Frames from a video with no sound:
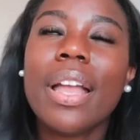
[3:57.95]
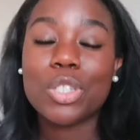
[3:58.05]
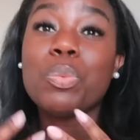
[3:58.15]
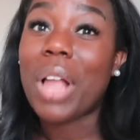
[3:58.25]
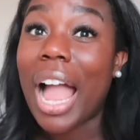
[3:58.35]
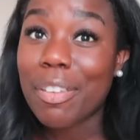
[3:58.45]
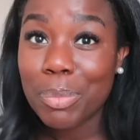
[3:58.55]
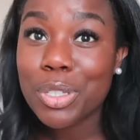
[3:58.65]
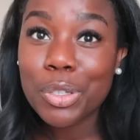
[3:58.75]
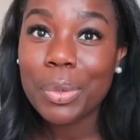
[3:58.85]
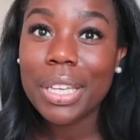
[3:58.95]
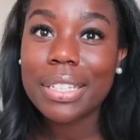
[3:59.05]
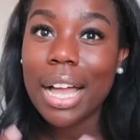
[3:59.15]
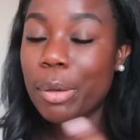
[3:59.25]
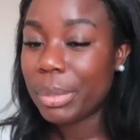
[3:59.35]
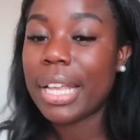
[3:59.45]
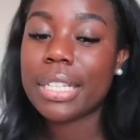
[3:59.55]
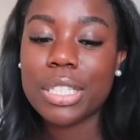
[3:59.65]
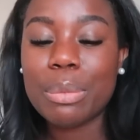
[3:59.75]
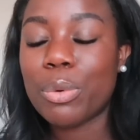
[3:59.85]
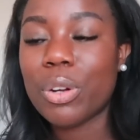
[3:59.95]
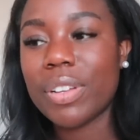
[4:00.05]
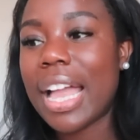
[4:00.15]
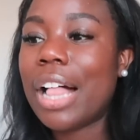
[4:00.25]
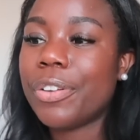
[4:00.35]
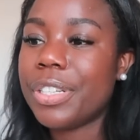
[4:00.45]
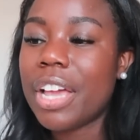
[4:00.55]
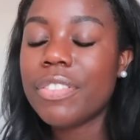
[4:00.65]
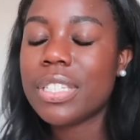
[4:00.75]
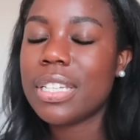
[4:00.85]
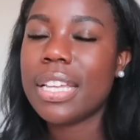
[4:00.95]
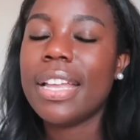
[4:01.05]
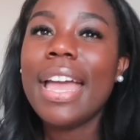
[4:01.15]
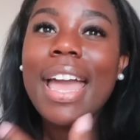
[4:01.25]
It's just what I've been doing to help me get into more of a calorie deficit.